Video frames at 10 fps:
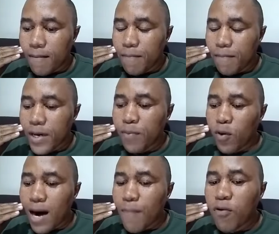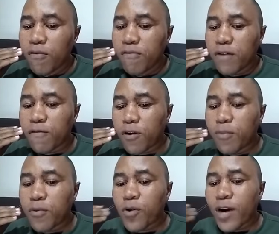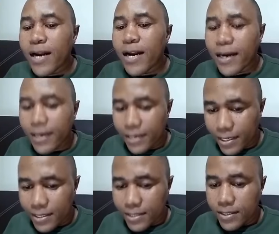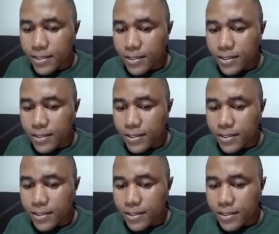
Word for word: people are moving from rural areas